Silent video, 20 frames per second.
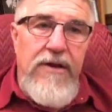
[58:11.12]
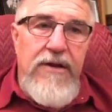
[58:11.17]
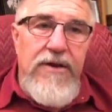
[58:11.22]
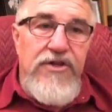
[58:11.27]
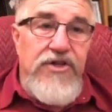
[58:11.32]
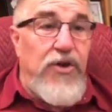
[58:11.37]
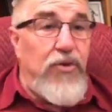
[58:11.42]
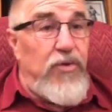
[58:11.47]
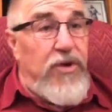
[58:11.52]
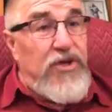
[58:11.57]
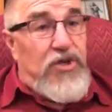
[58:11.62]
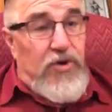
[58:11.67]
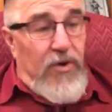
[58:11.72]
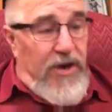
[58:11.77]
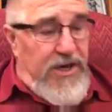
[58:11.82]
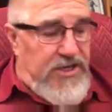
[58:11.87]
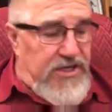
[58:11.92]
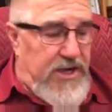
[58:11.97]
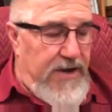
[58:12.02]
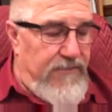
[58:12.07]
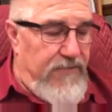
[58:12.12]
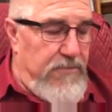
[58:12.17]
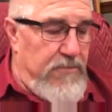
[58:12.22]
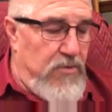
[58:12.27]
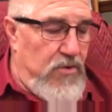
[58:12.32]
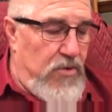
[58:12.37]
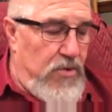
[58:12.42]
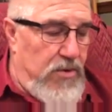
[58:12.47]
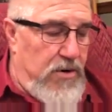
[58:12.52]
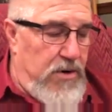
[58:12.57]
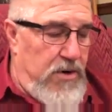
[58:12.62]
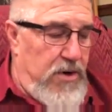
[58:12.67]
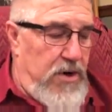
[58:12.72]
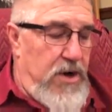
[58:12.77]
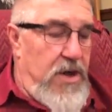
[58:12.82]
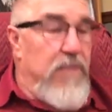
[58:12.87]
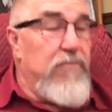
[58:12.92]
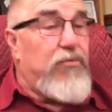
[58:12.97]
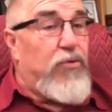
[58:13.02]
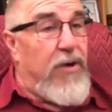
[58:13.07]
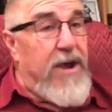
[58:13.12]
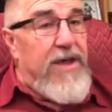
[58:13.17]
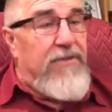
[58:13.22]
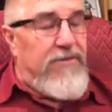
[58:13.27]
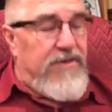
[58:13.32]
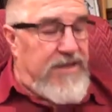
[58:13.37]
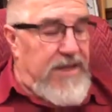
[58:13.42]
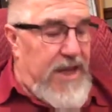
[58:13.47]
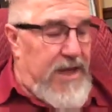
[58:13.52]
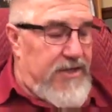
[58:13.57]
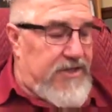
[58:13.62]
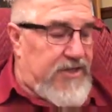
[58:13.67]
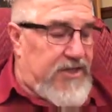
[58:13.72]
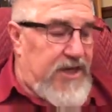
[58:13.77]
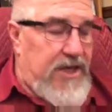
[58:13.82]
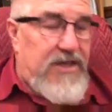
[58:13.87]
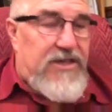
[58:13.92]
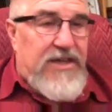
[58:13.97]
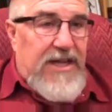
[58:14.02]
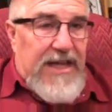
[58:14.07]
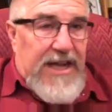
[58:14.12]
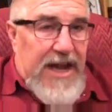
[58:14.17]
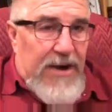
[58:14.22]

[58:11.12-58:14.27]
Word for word: So rejoice evermore. Pray without ceasing.